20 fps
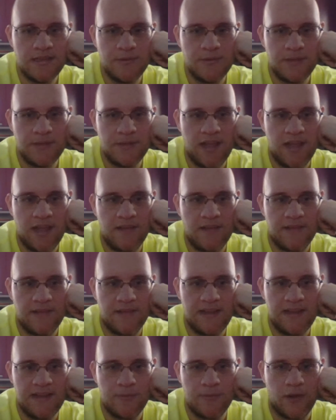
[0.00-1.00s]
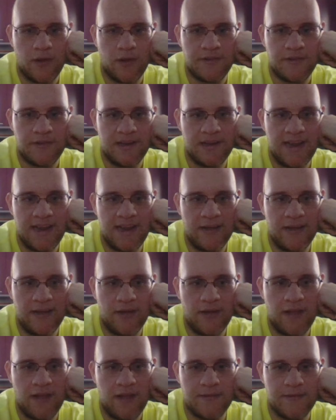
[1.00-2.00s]
We got 6 watching now.
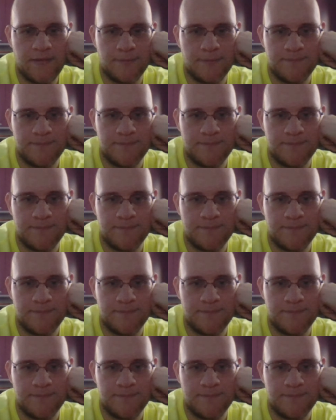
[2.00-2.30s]
Awesome.